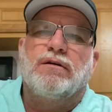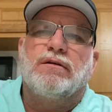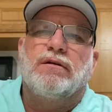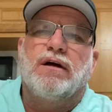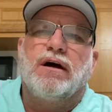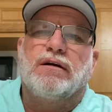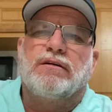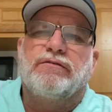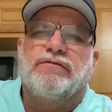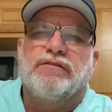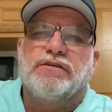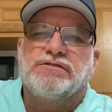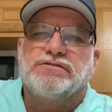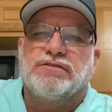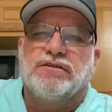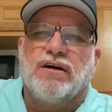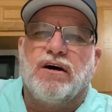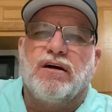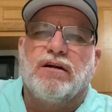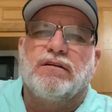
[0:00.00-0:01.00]
I like to fish a
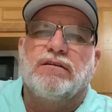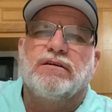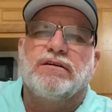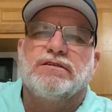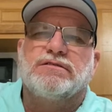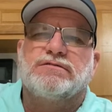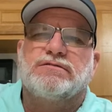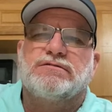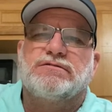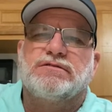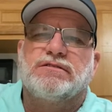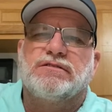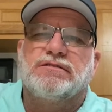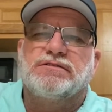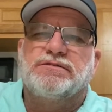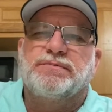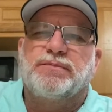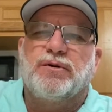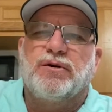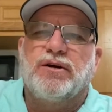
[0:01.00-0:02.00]
lot of lizards in the
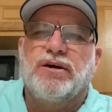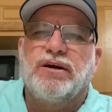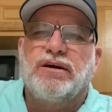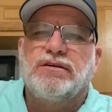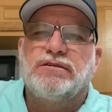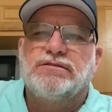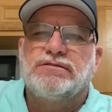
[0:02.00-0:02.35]
spring.